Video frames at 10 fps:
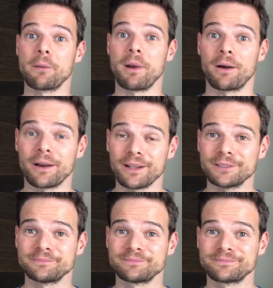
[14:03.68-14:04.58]
America,
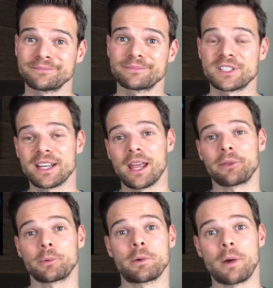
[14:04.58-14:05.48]

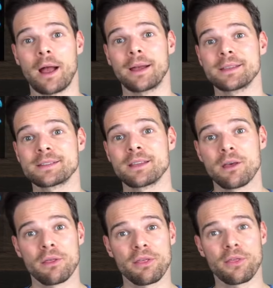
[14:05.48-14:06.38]
Together We Rise,
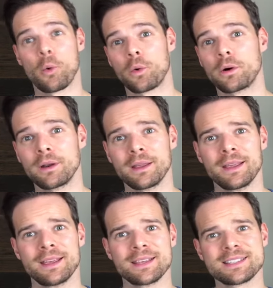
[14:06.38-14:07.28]
Thorn,
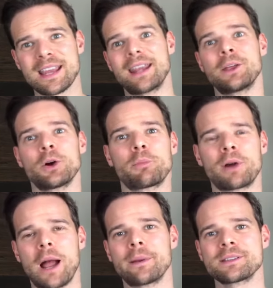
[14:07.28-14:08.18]
Sandy Hook
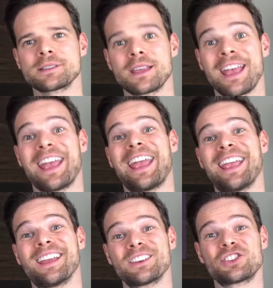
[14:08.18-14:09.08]
Promise,
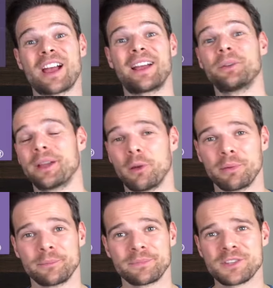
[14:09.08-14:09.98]
and Childhelp.
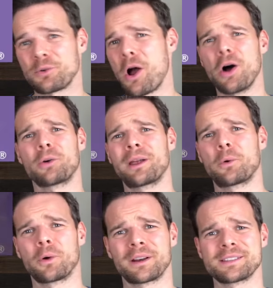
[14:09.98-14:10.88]
These are all great
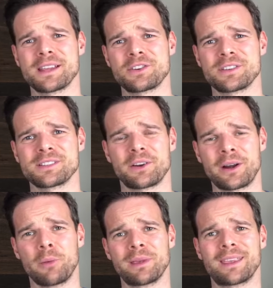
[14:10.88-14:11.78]
organizations that are
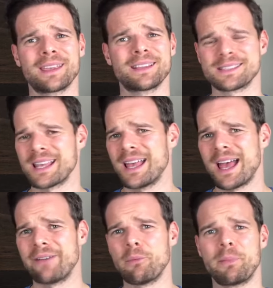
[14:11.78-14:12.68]
helping kids
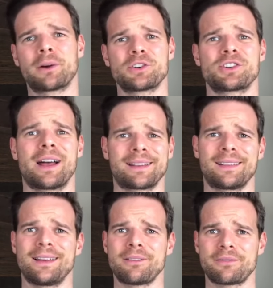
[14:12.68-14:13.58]
have a better shot at
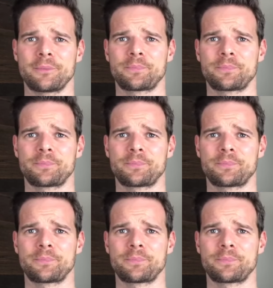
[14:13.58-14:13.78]
life.